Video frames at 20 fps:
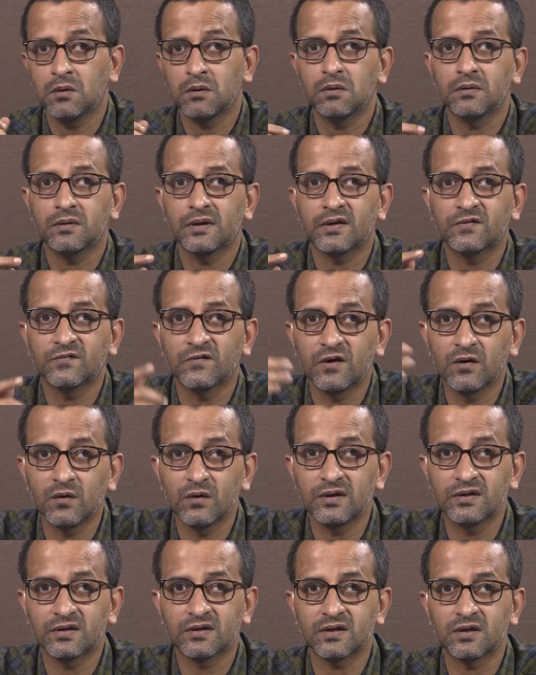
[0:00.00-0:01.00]
no no that
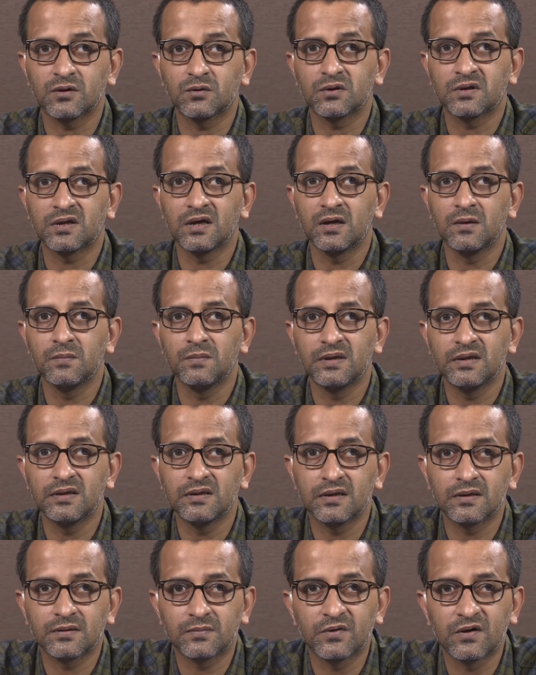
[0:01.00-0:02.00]
fellow is trying to kill me
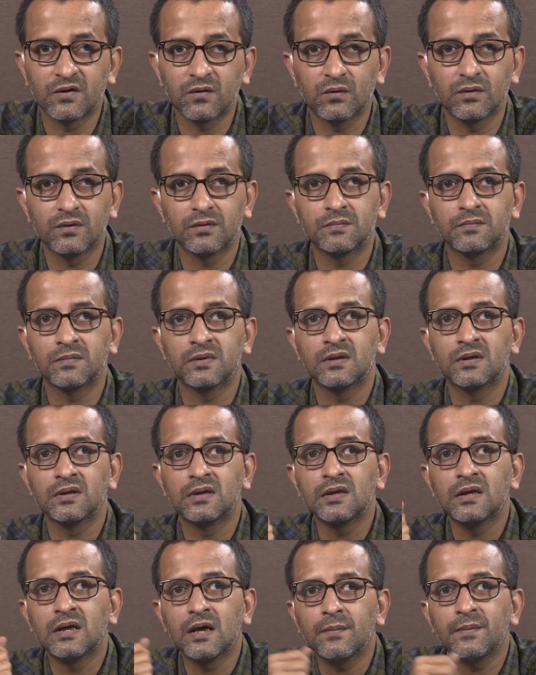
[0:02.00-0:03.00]
that fellow
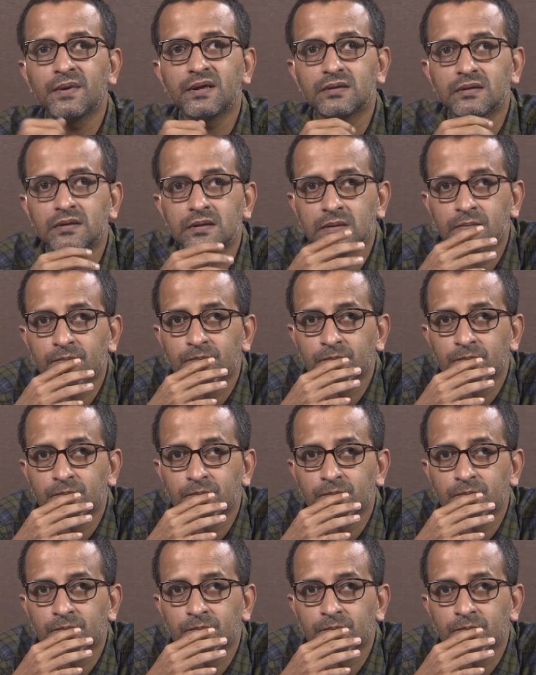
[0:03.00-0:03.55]
I mean